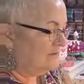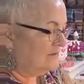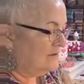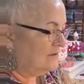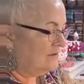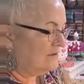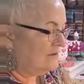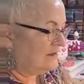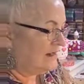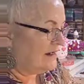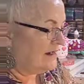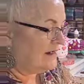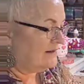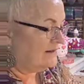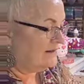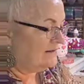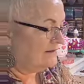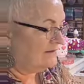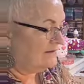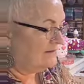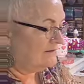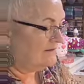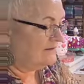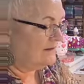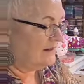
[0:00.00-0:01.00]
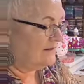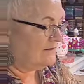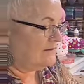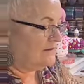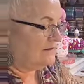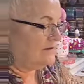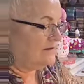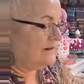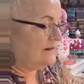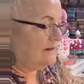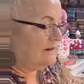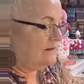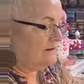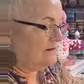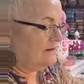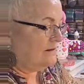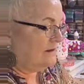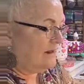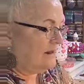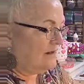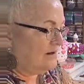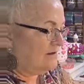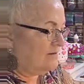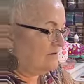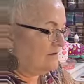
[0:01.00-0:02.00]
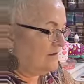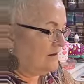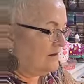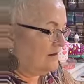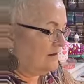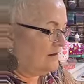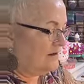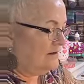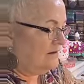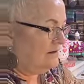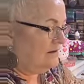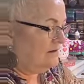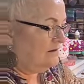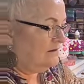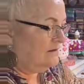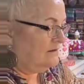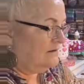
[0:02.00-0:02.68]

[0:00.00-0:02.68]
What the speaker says: Okay, another little glove on.